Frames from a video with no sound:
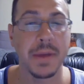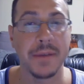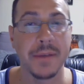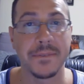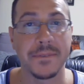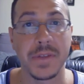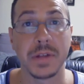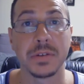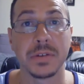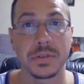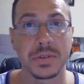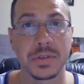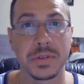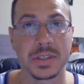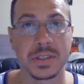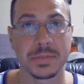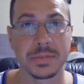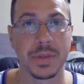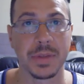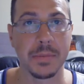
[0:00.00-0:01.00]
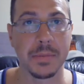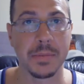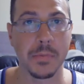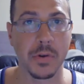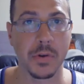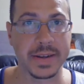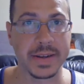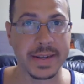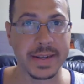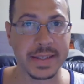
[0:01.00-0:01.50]
My videos will explain
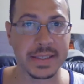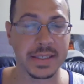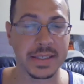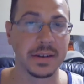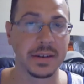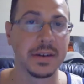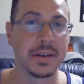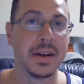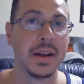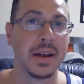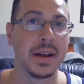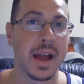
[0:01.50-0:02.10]
more in detail